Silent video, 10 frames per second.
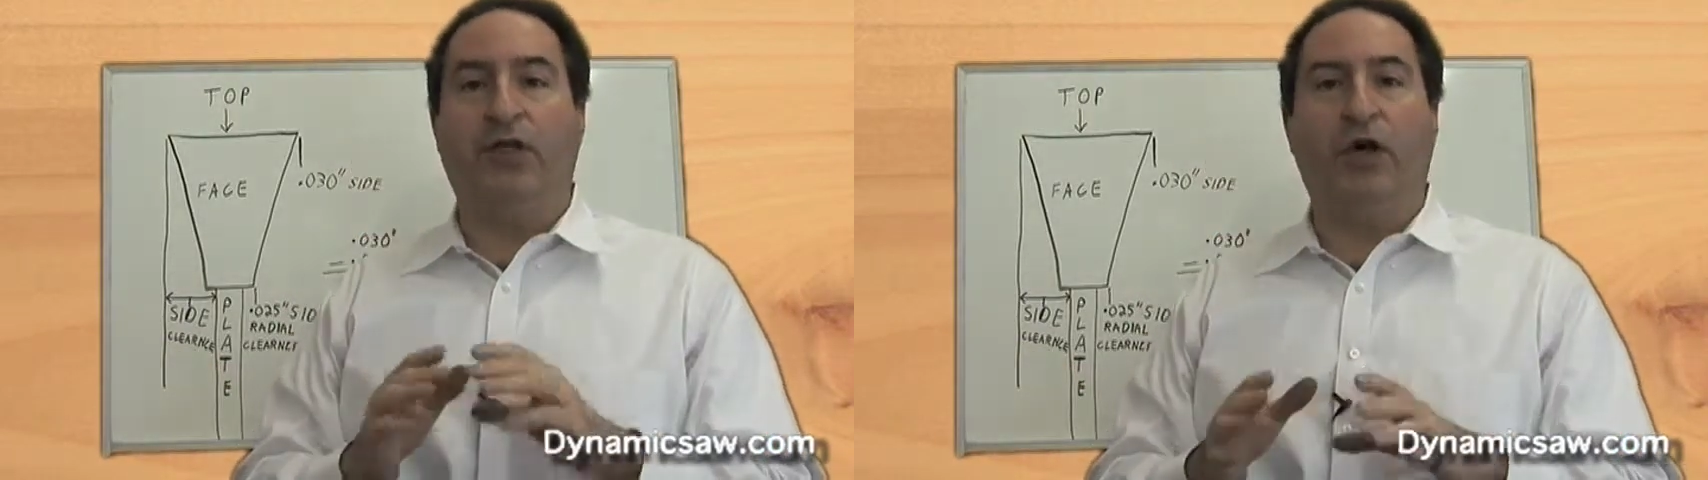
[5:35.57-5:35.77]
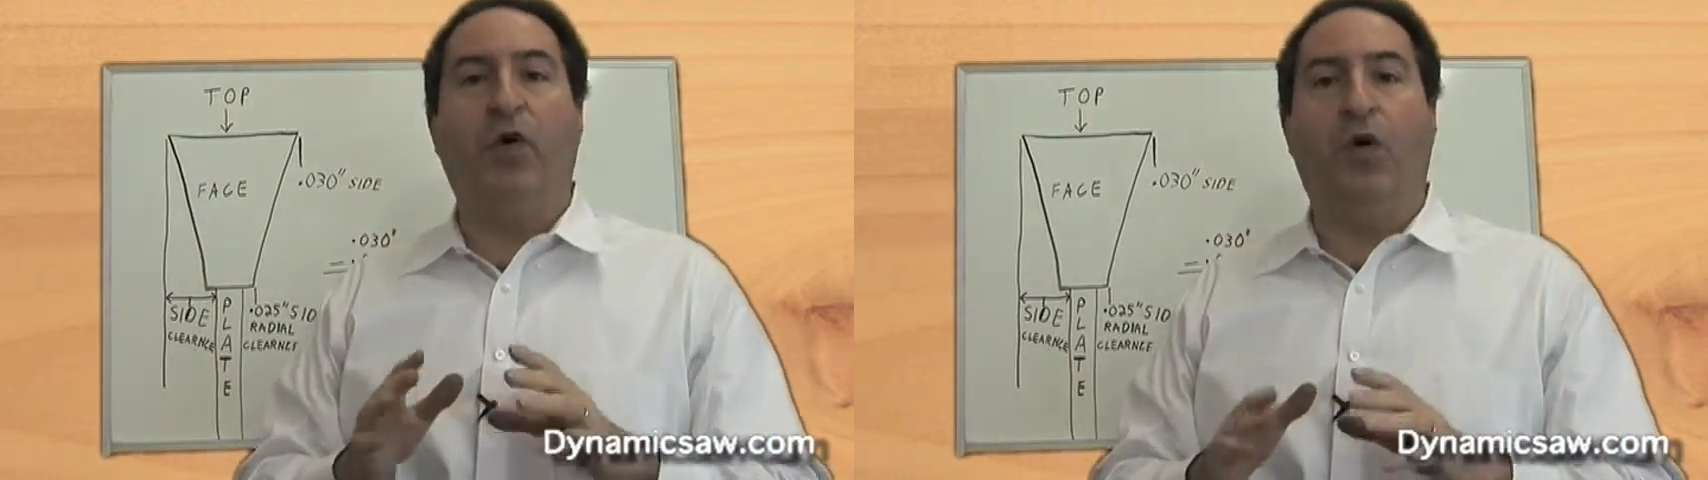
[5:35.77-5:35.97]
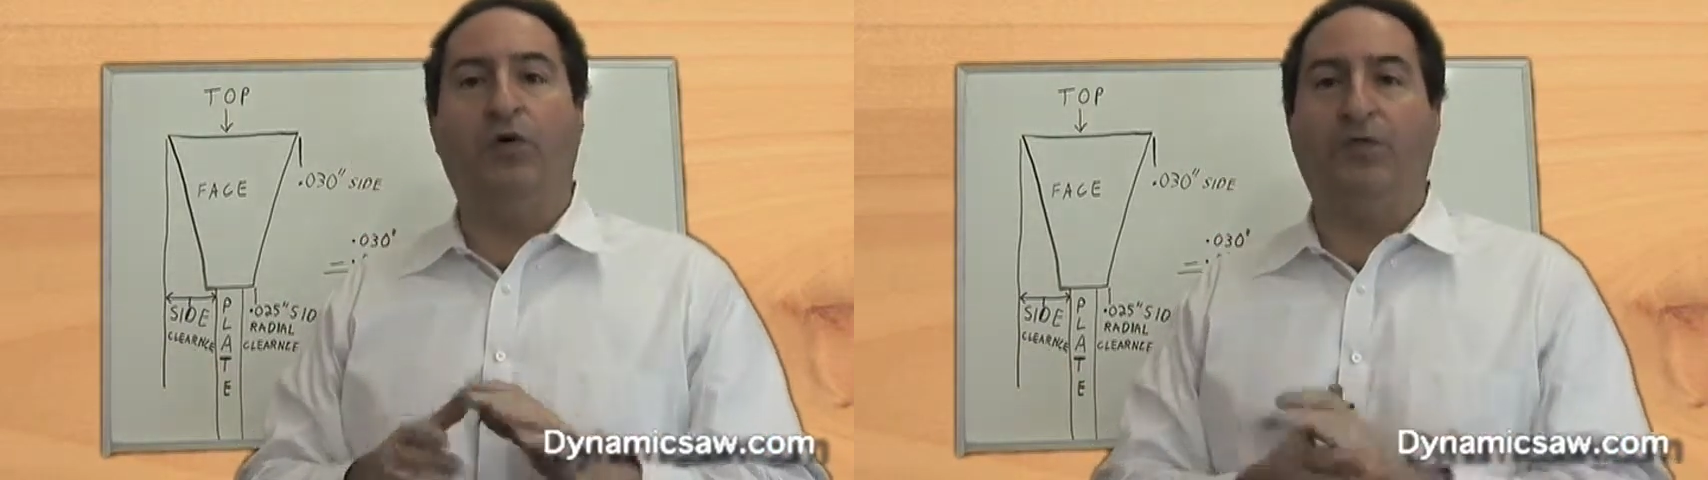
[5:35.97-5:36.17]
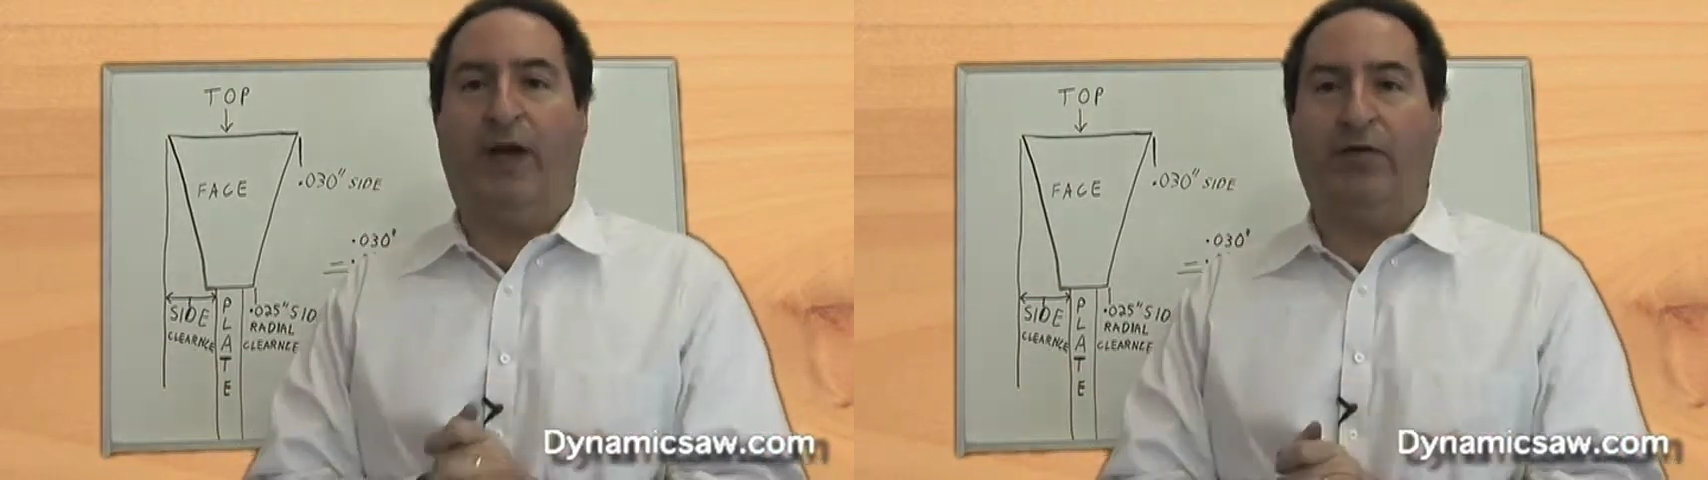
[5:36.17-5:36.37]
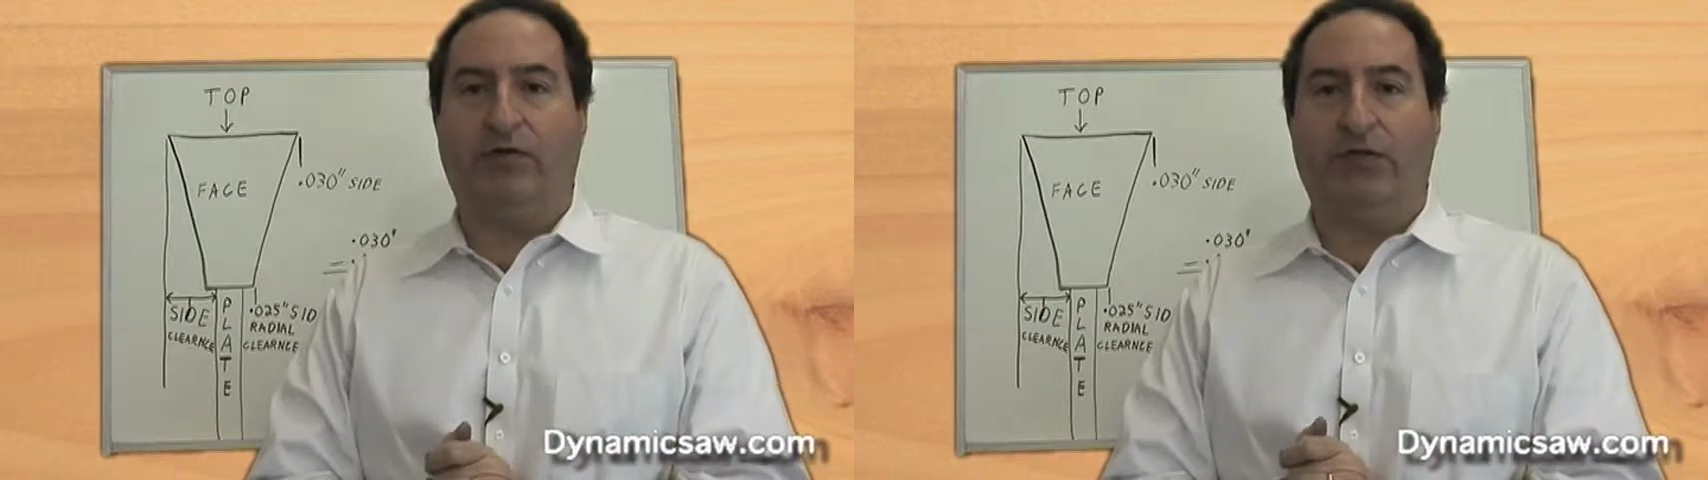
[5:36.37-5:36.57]
low
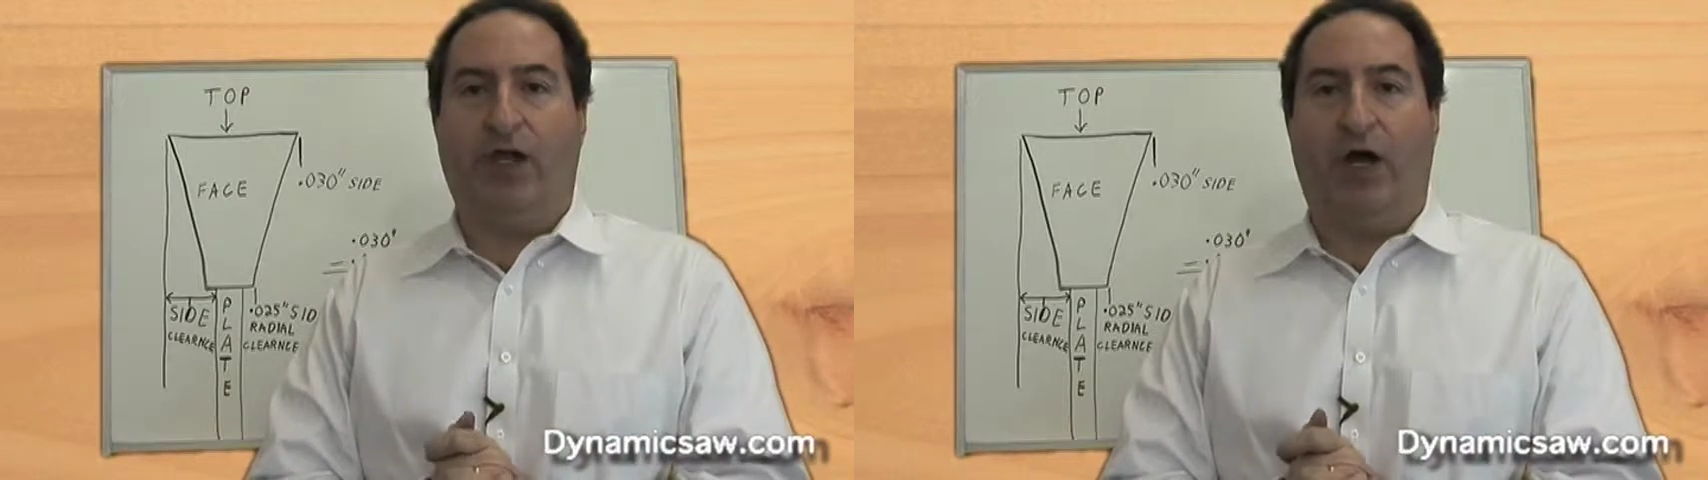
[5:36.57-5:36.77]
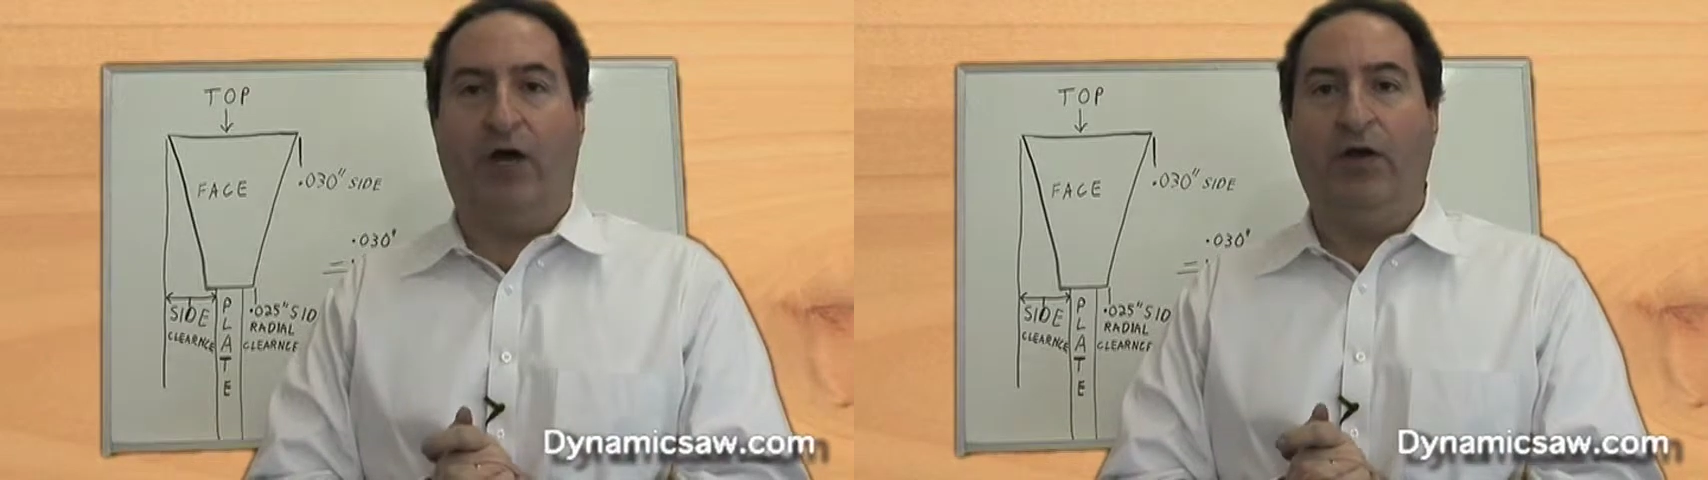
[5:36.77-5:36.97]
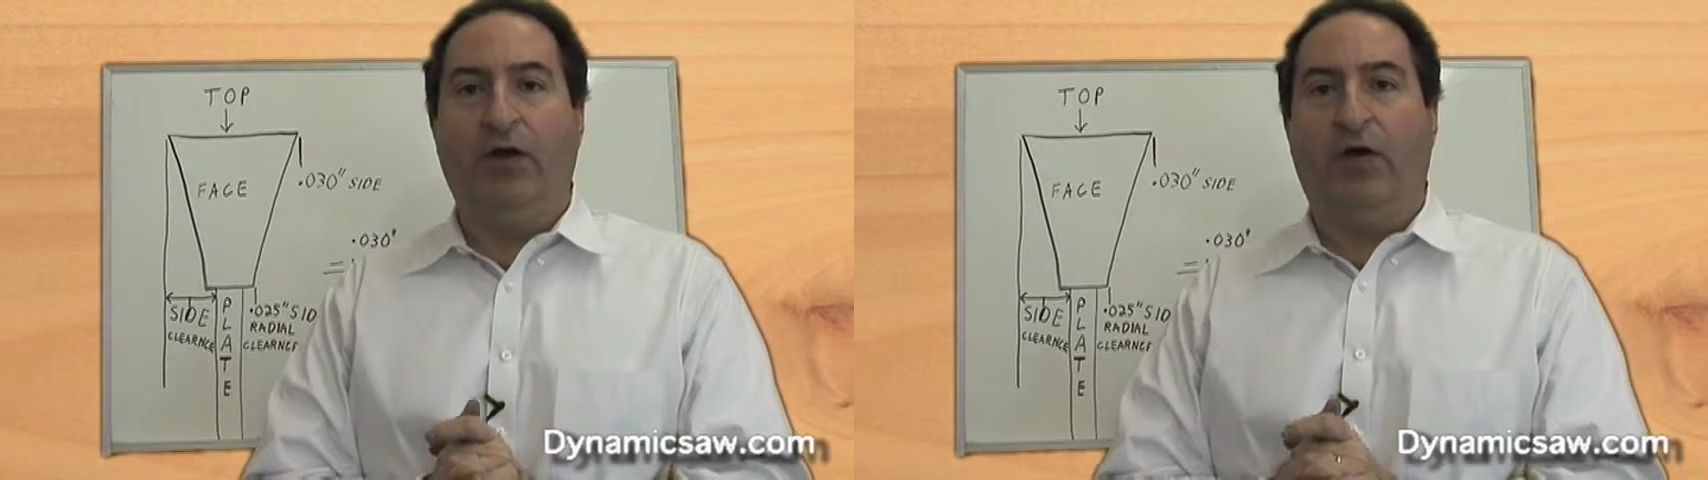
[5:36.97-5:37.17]
horsepower saw